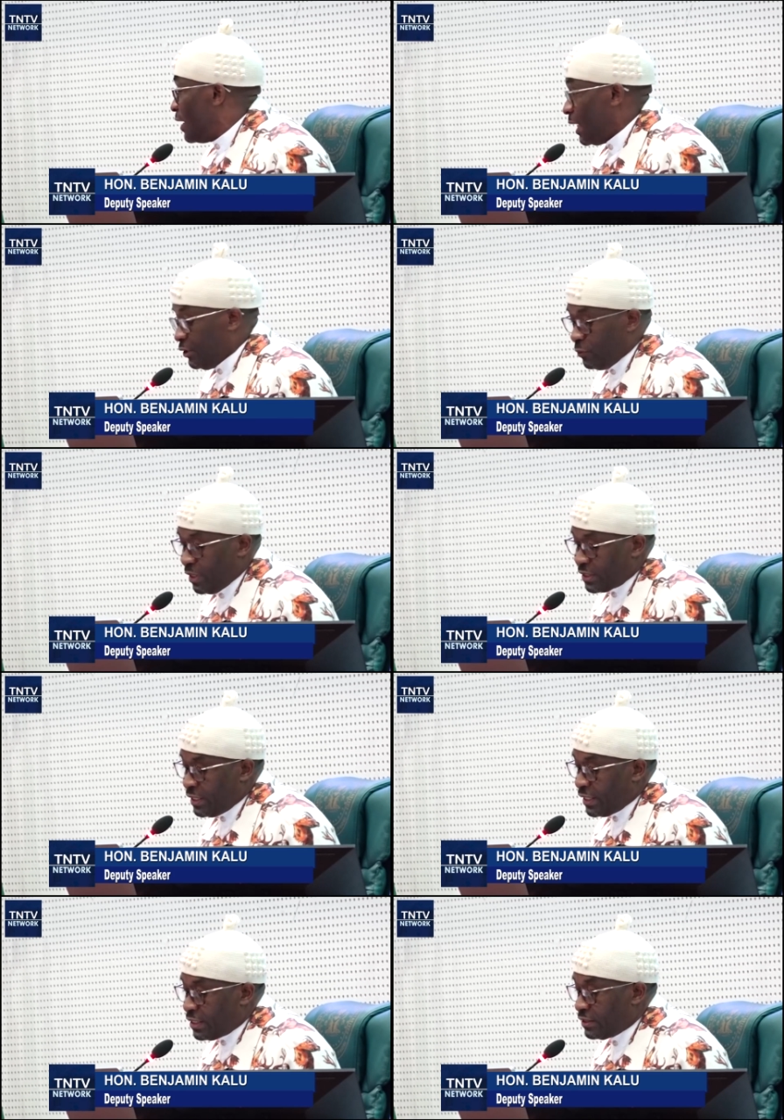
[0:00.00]
and
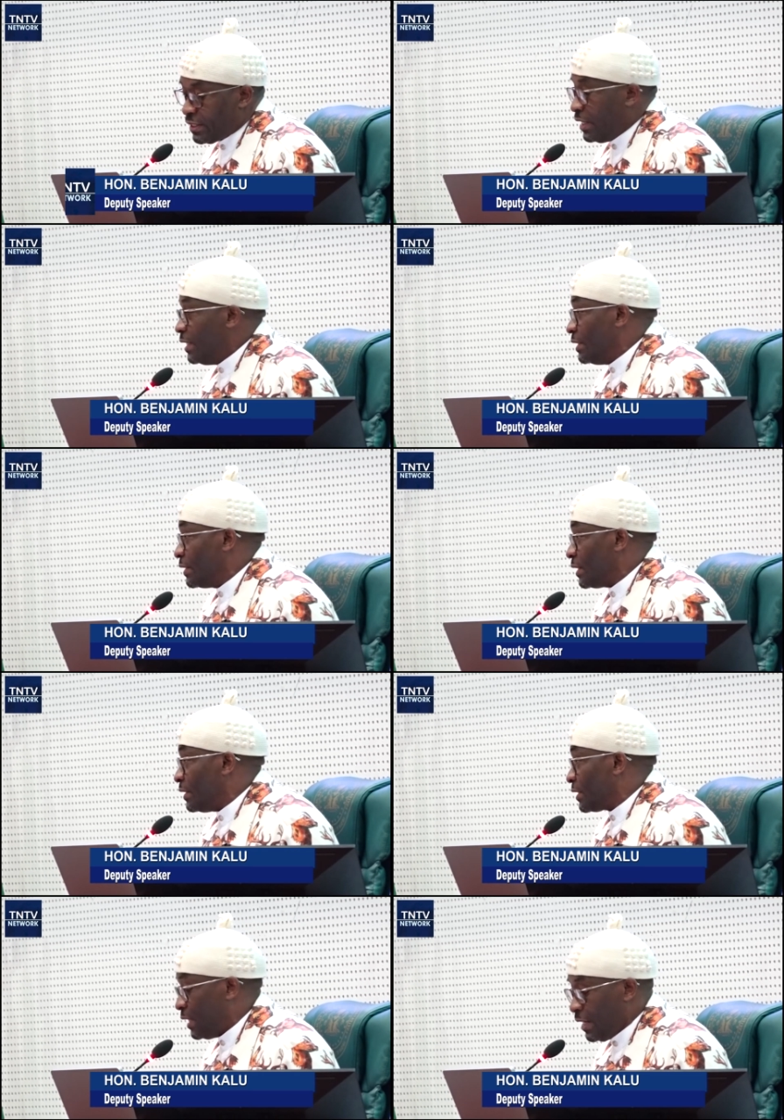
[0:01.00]
domestic challenges, it
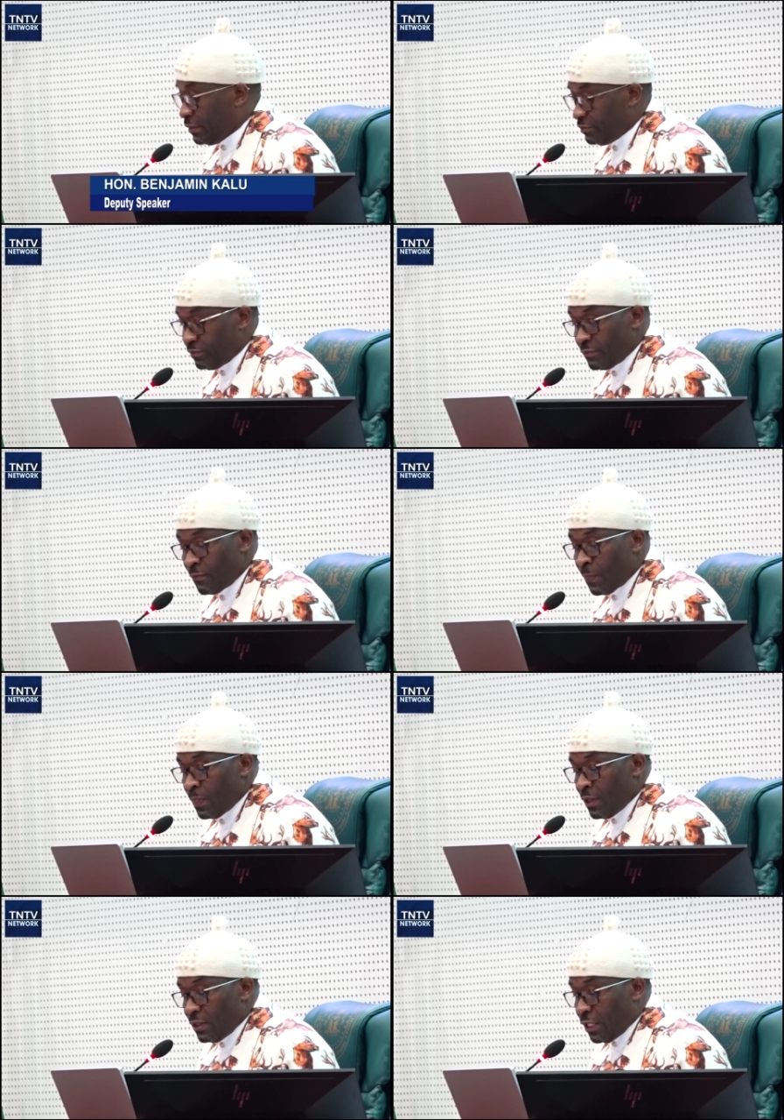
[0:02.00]
is clear
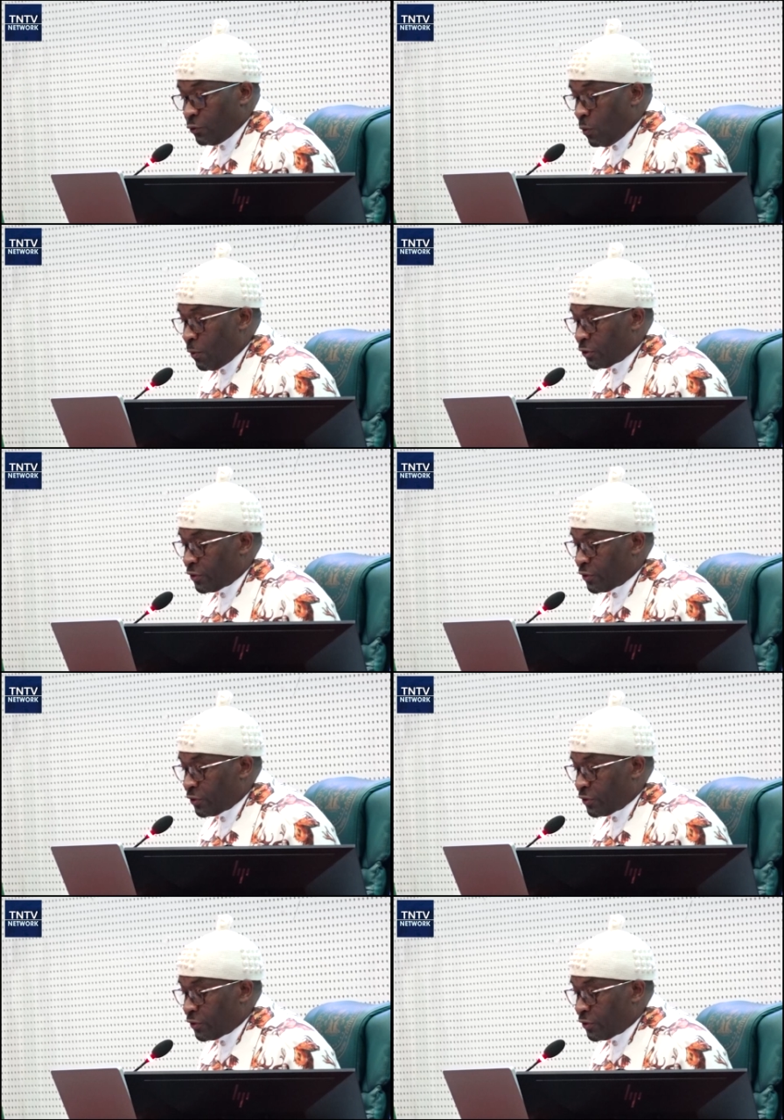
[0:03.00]
that robust